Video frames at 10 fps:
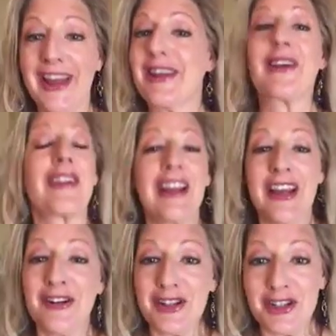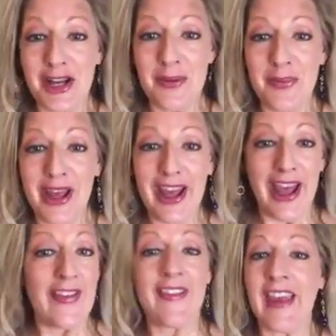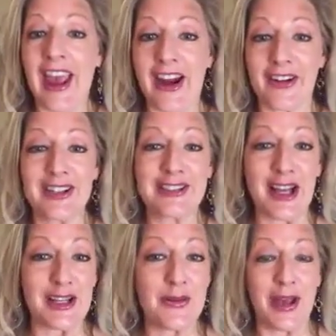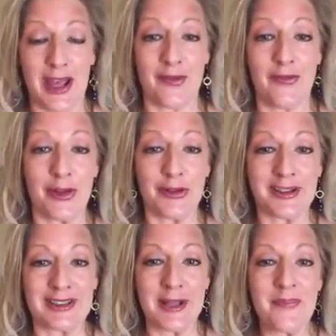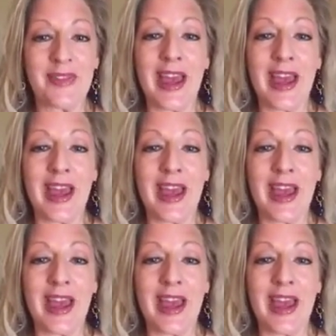your leadership, and in the areas that you influence.